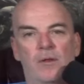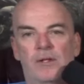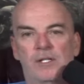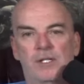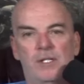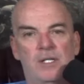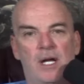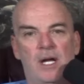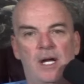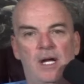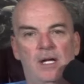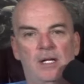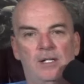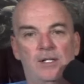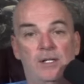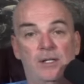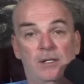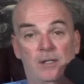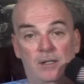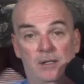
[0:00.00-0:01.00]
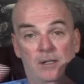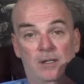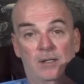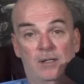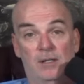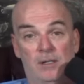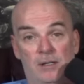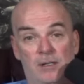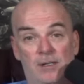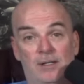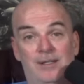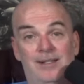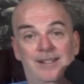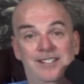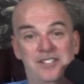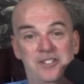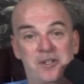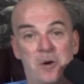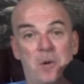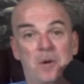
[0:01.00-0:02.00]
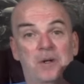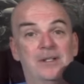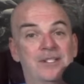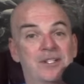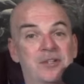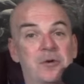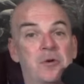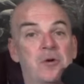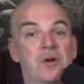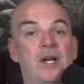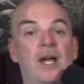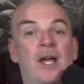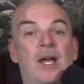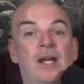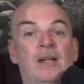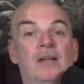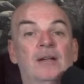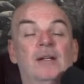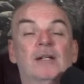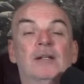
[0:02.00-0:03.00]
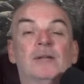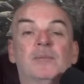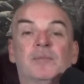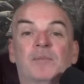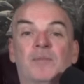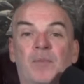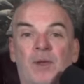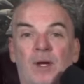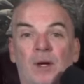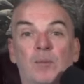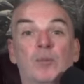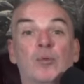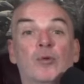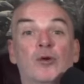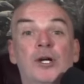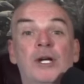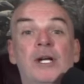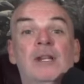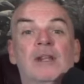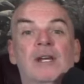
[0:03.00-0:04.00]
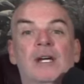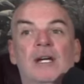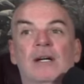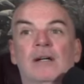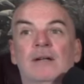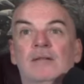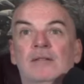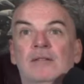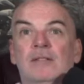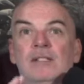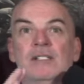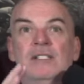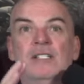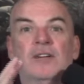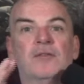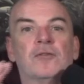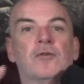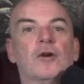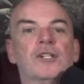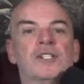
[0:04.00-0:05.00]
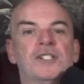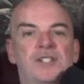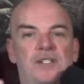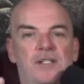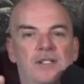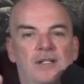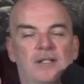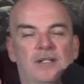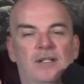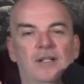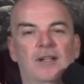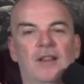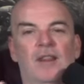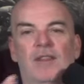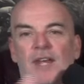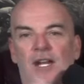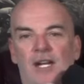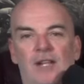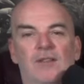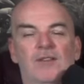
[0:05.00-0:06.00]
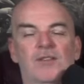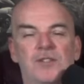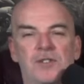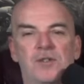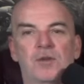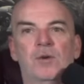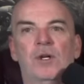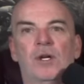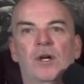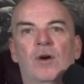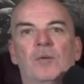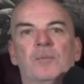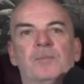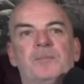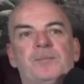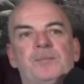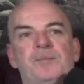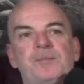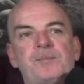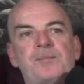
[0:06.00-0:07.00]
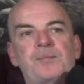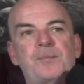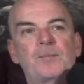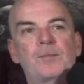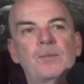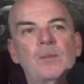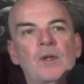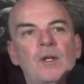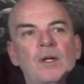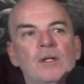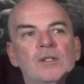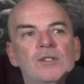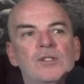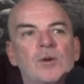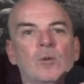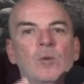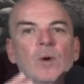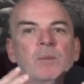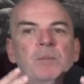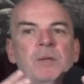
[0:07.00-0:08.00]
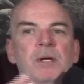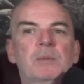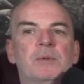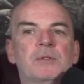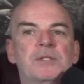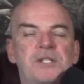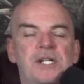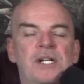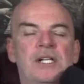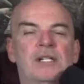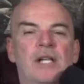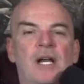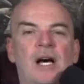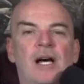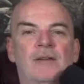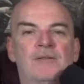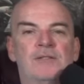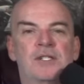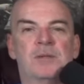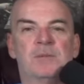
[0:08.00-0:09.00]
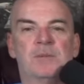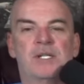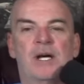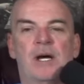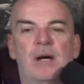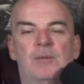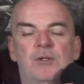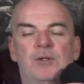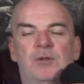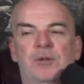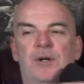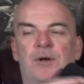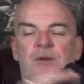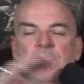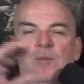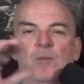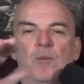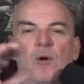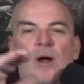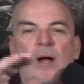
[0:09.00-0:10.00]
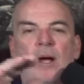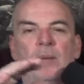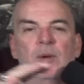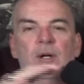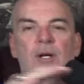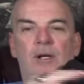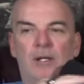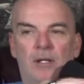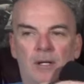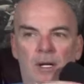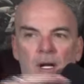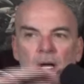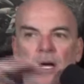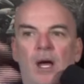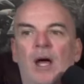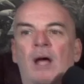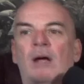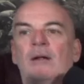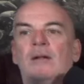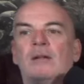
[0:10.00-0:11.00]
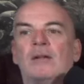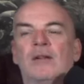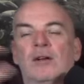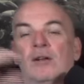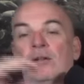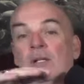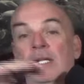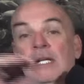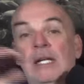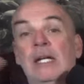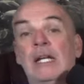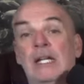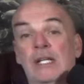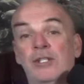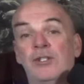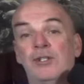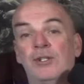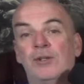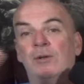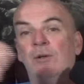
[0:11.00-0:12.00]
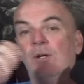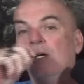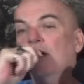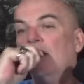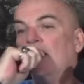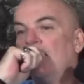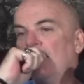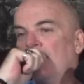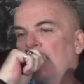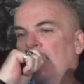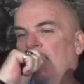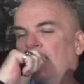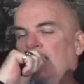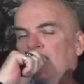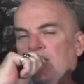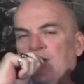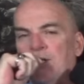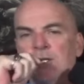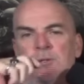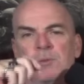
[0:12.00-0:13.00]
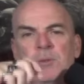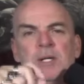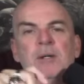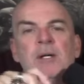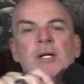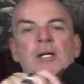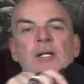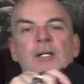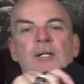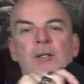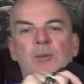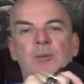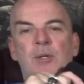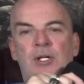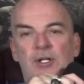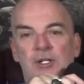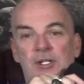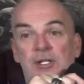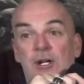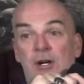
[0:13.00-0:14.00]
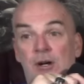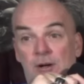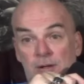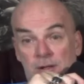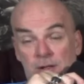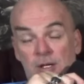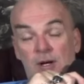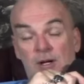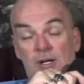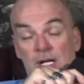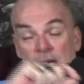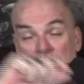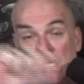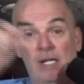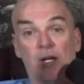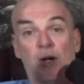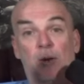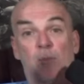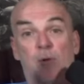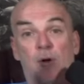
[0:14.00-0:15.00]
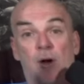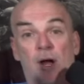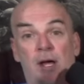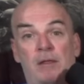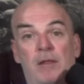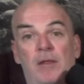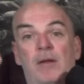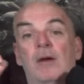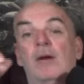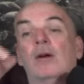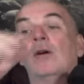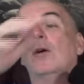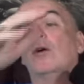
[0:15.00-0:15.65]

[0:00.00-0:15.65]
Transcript: on the stage, it's going to create a breathing difference than in the studio. So when people sing live, sometimes you'll hear them ramp. Huh? They'll lead into, excuse me, because they're, they're getting their breath,